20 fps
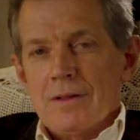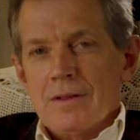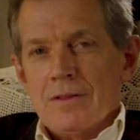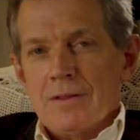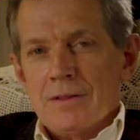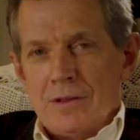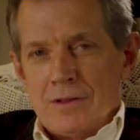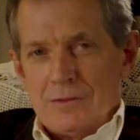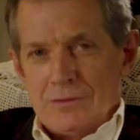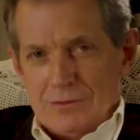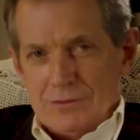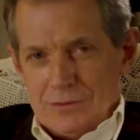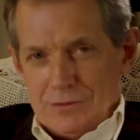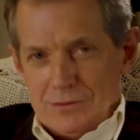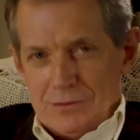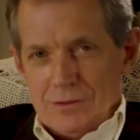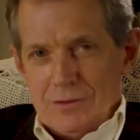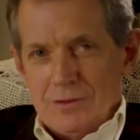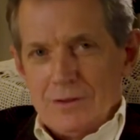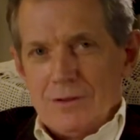
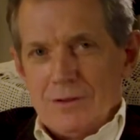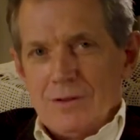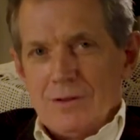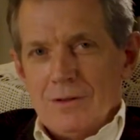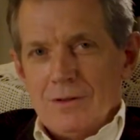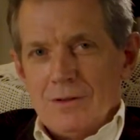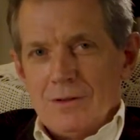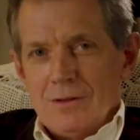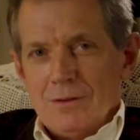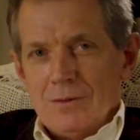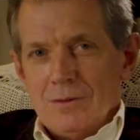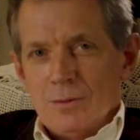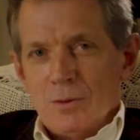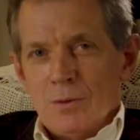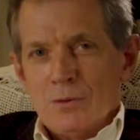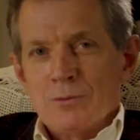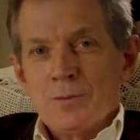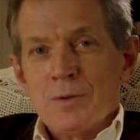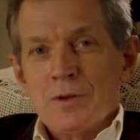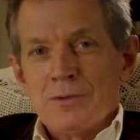This
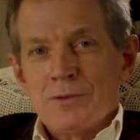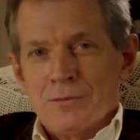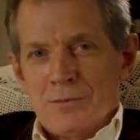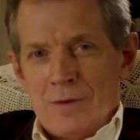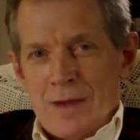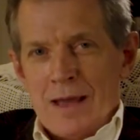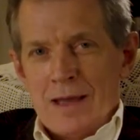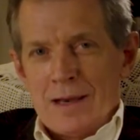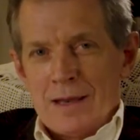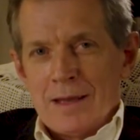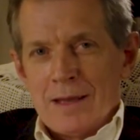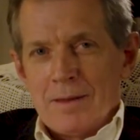was Miss Fair.